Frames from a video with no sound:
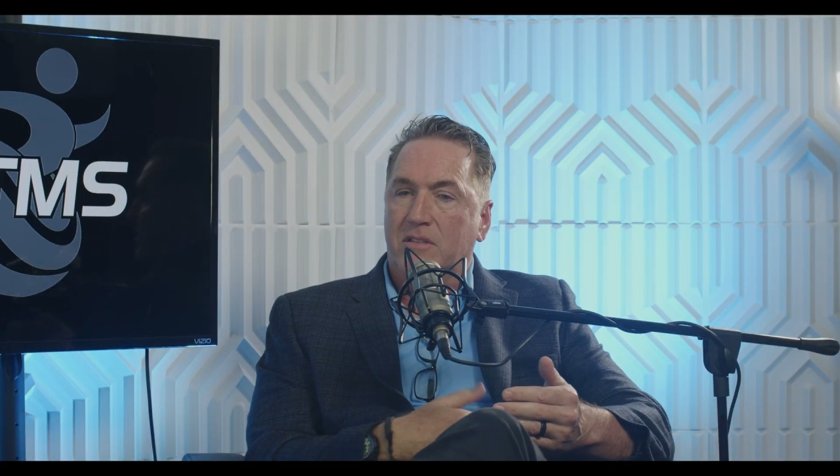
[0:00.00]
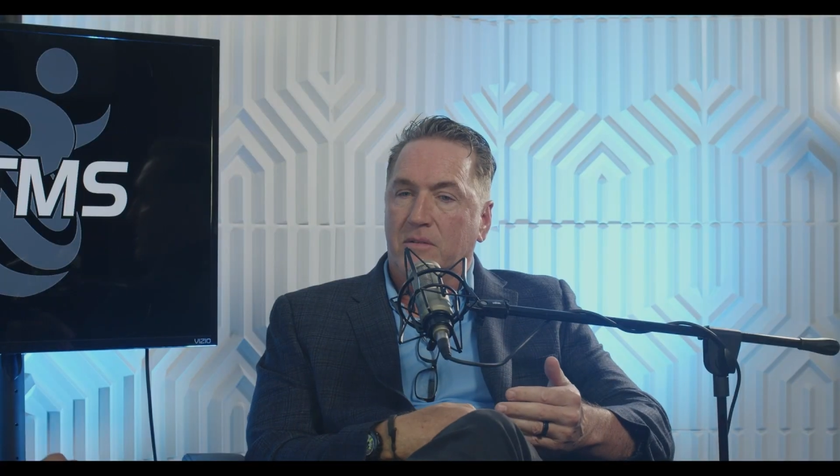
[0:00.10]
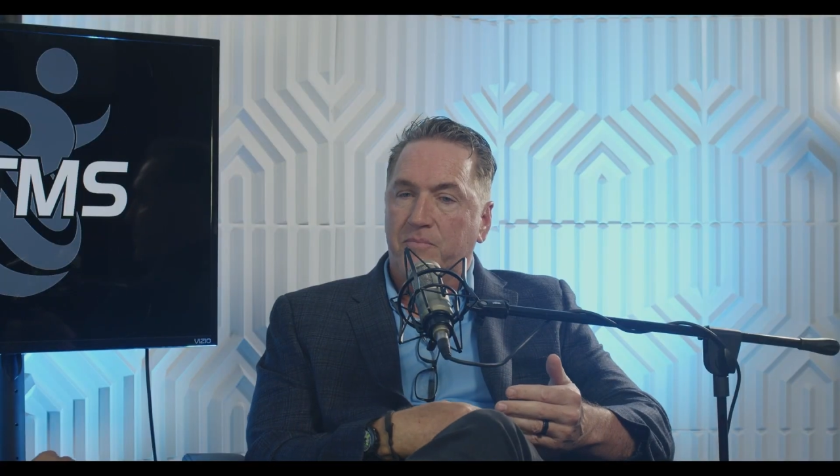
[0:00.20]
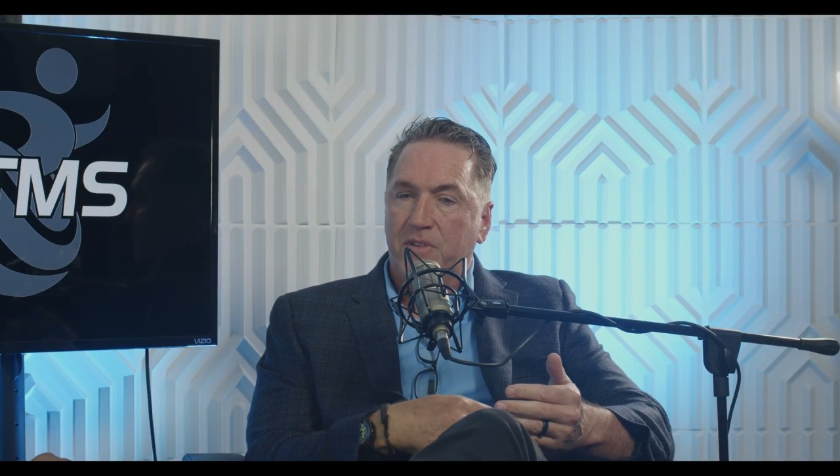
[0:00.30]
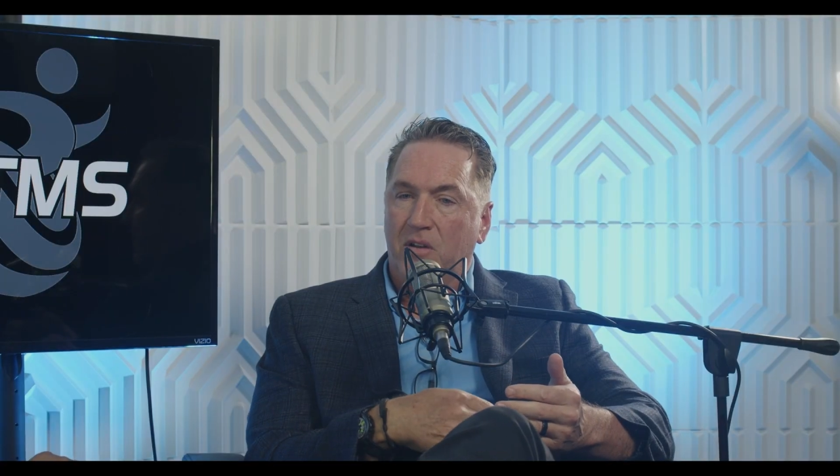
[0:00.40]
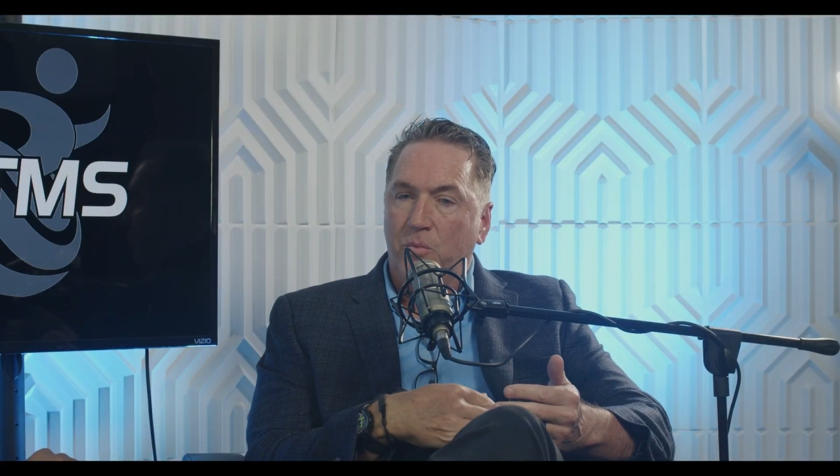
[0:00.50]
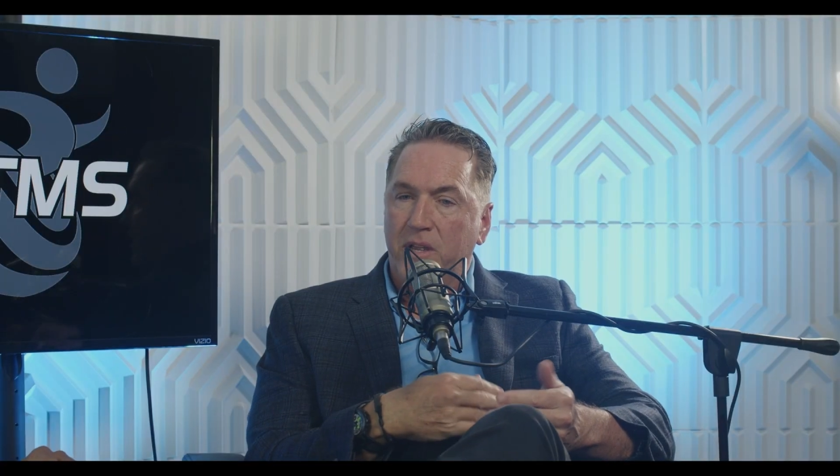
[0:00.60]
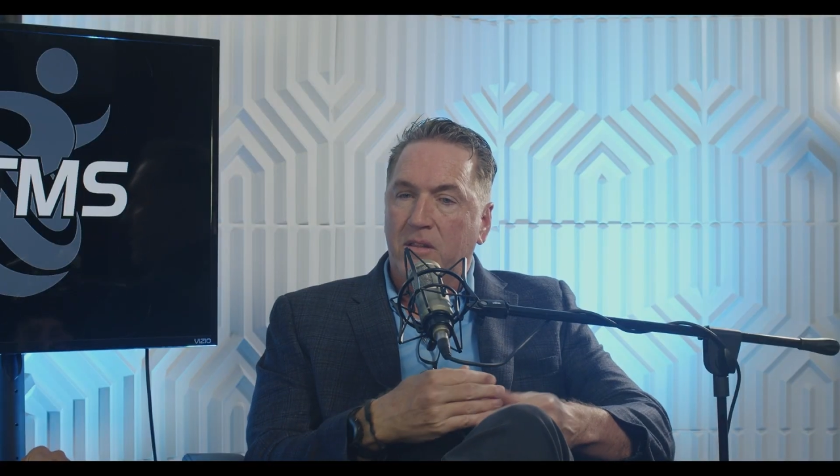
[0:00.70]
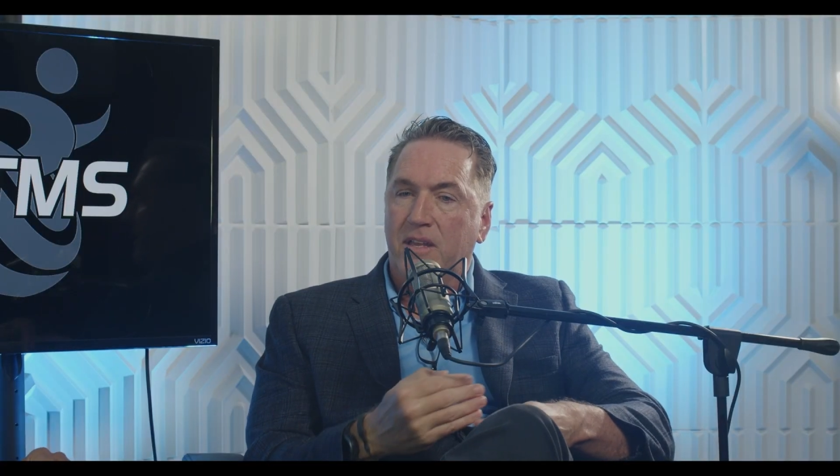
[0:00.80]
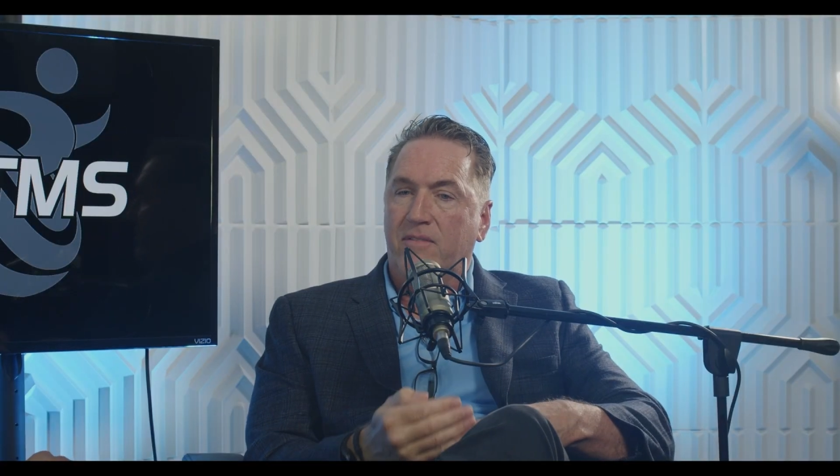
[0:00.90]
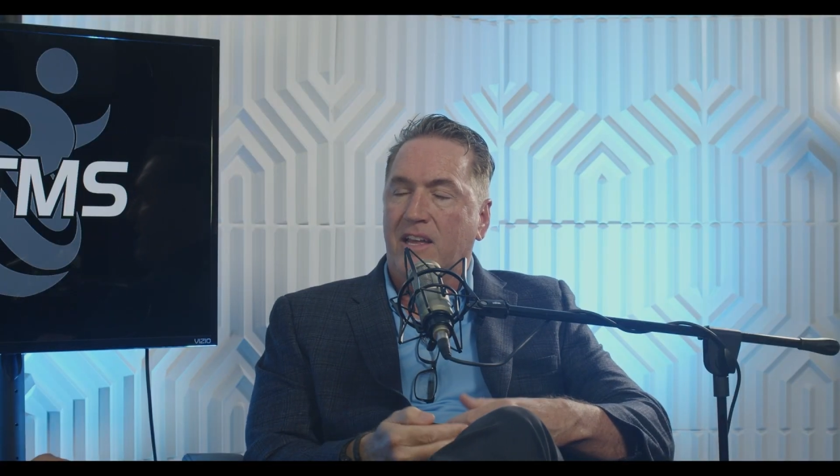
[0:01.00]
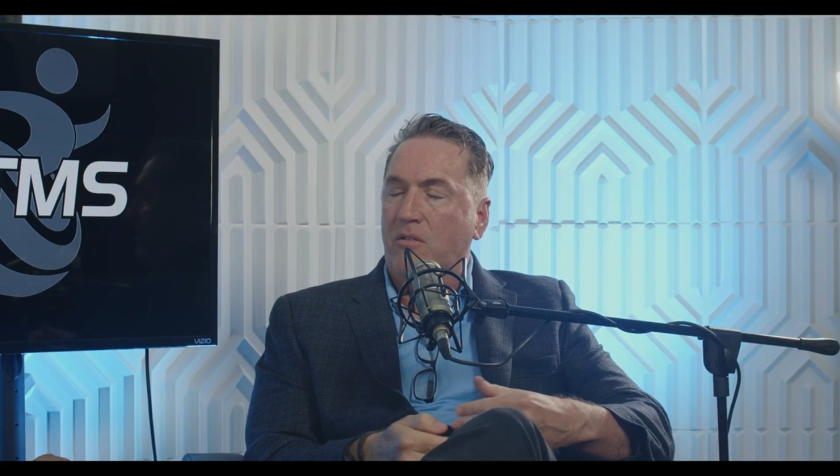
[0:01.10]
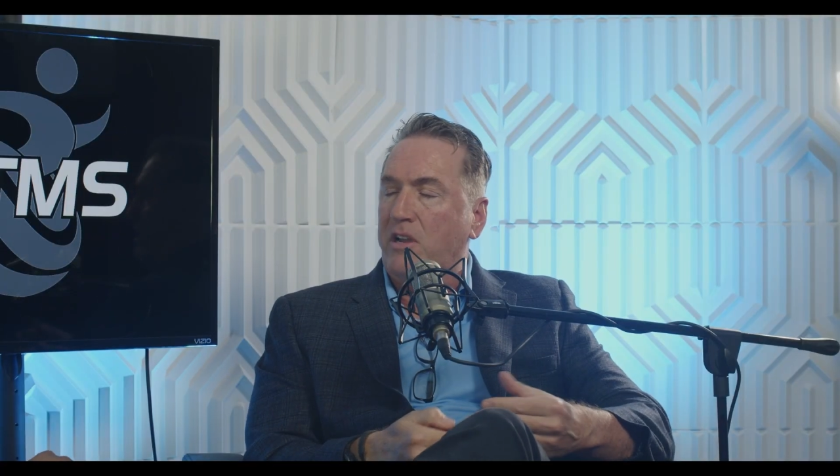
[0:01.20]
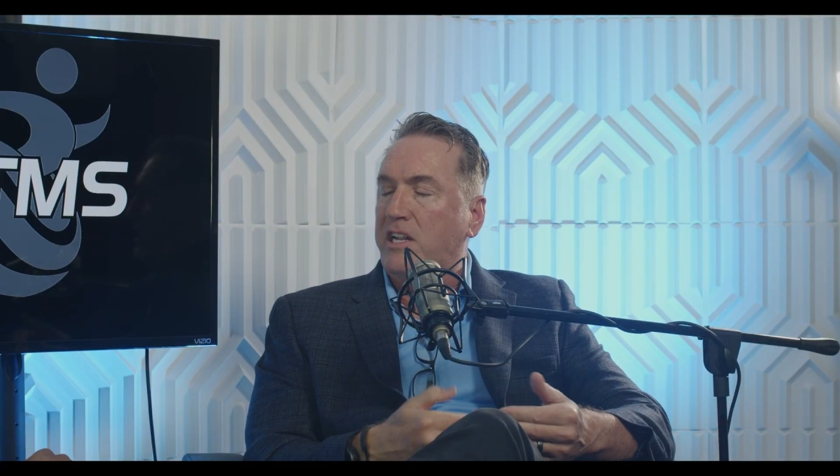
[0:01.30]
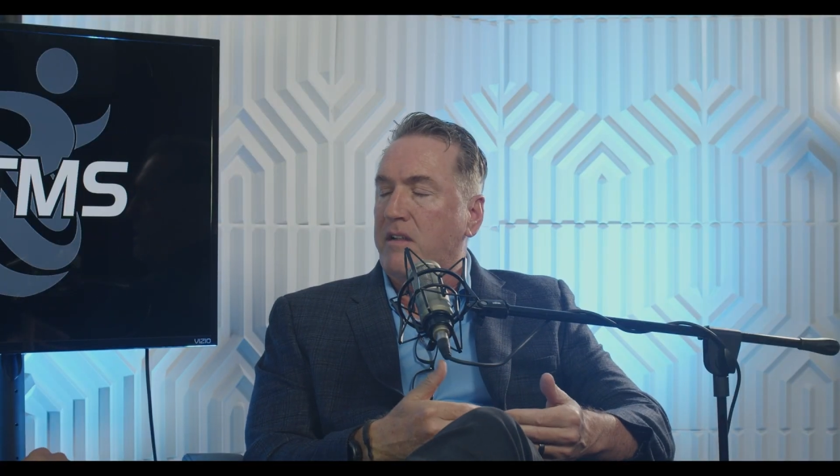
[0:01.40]
a weekly
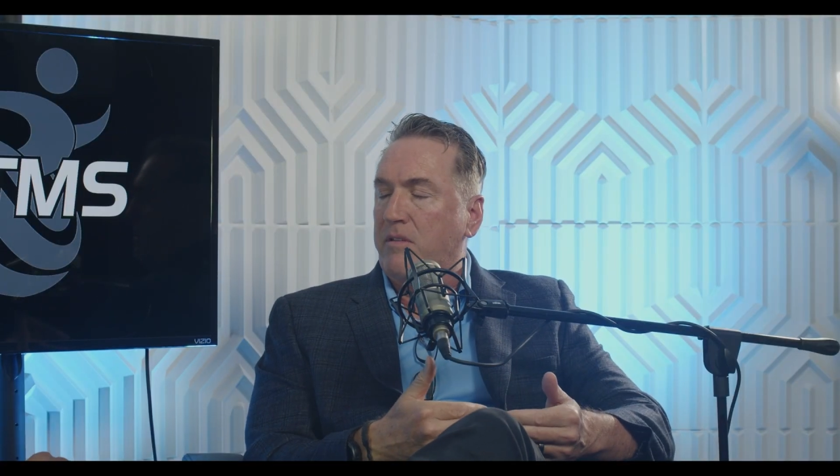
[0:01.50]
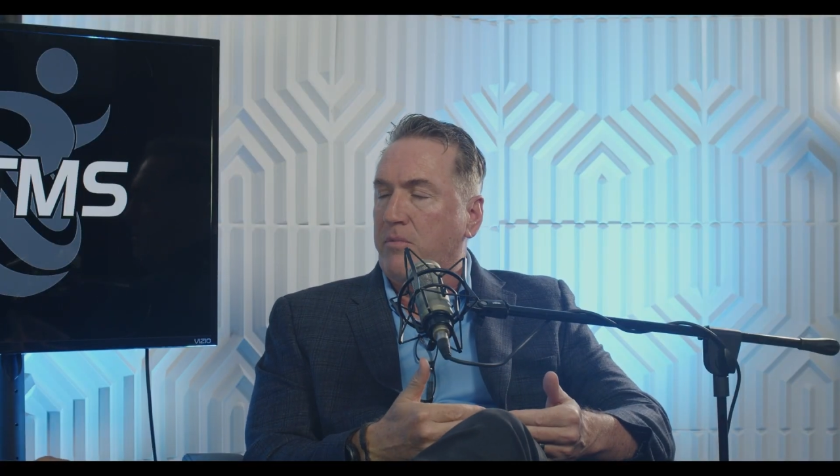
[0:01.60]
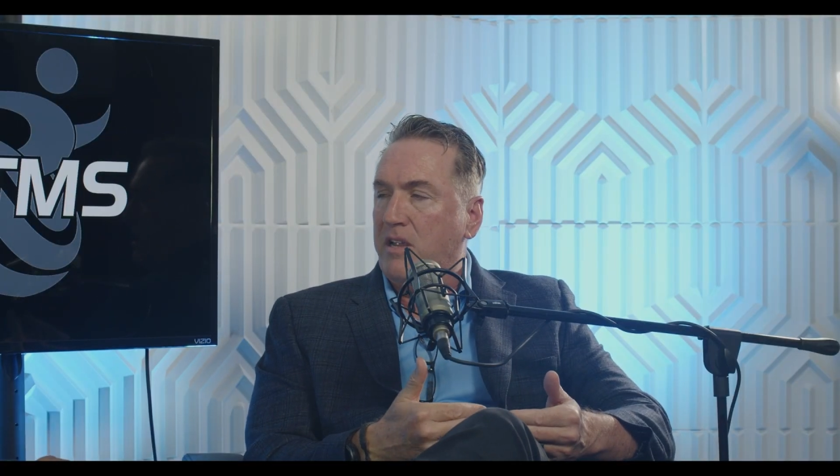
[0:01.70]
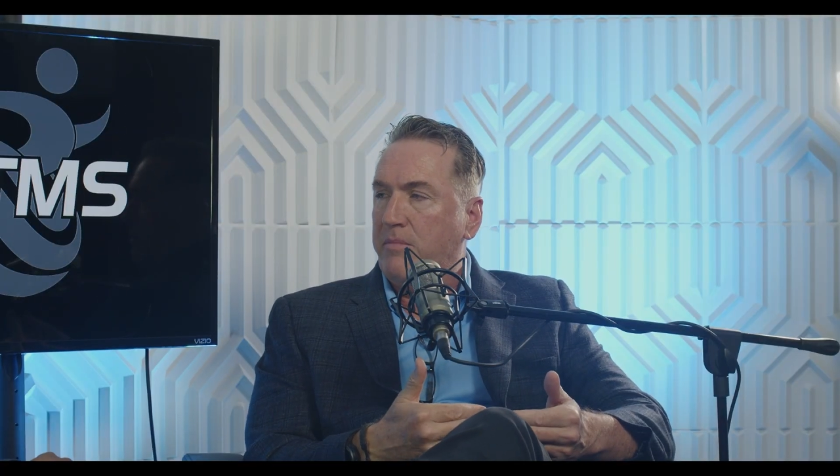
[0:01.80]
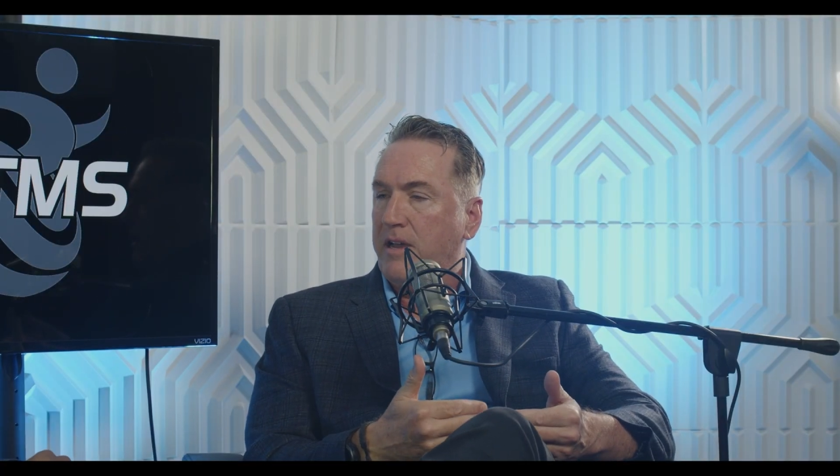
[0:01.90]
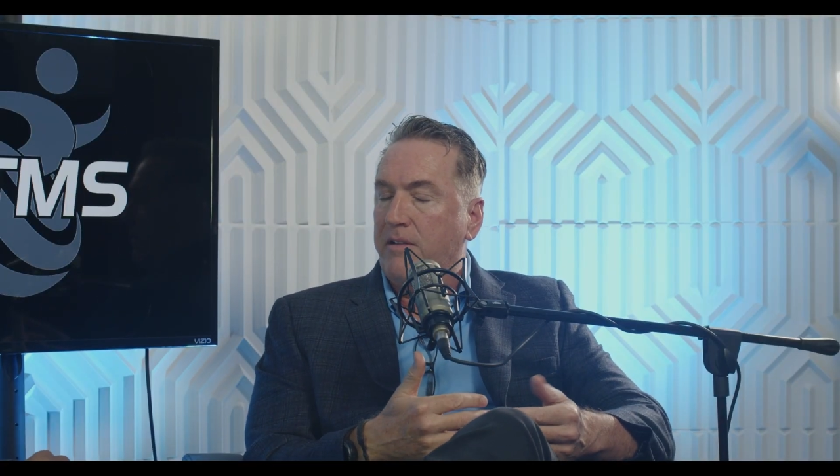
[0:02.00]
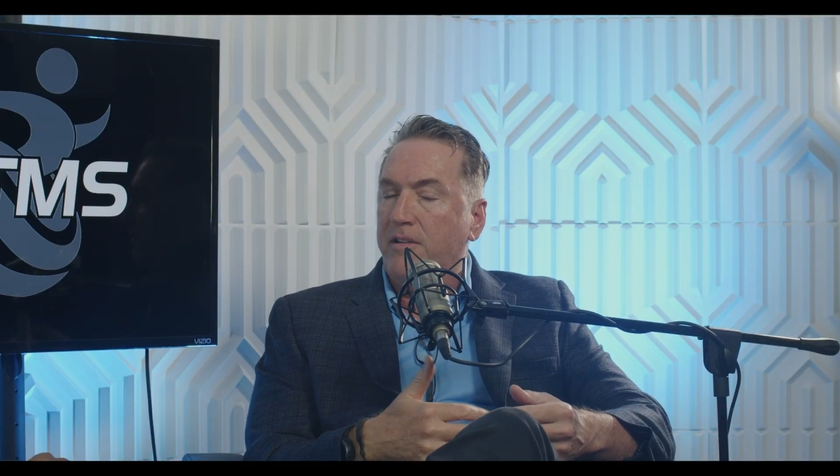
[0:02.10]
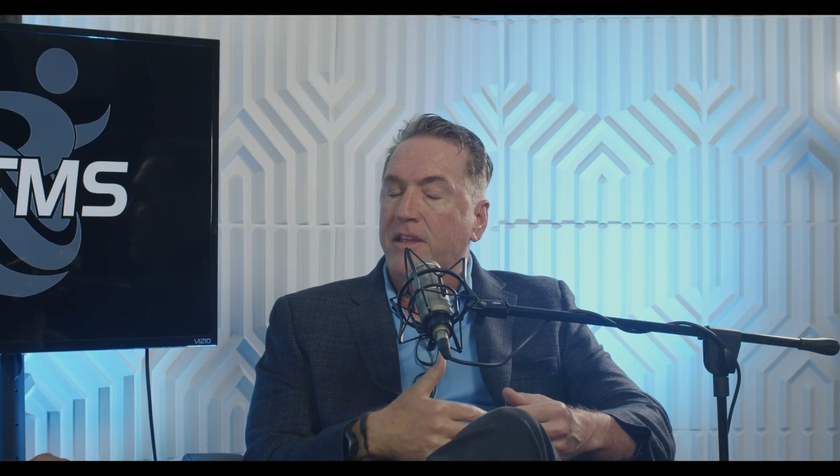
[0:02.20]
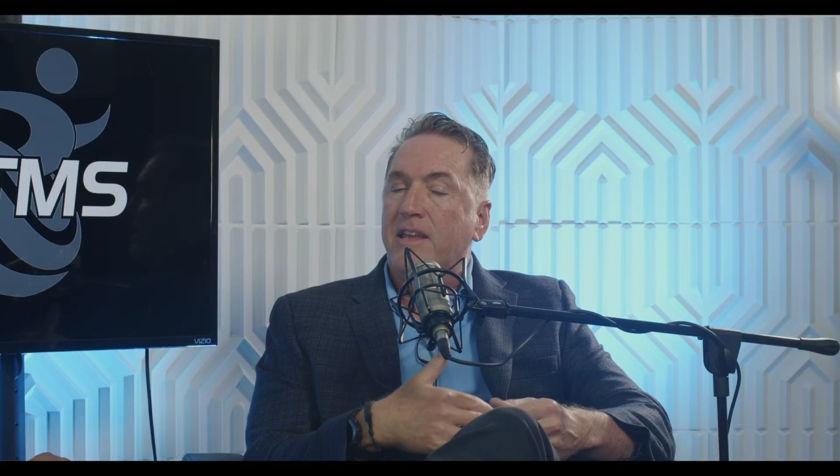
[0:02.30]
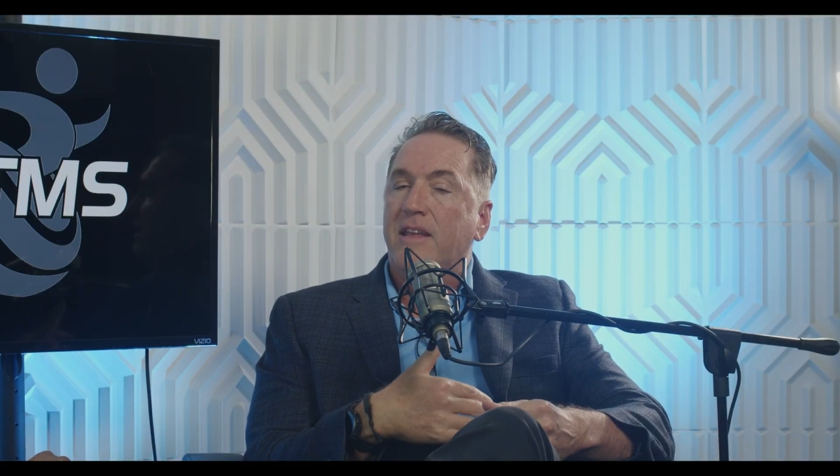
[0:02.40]
evaluation of the brain pattern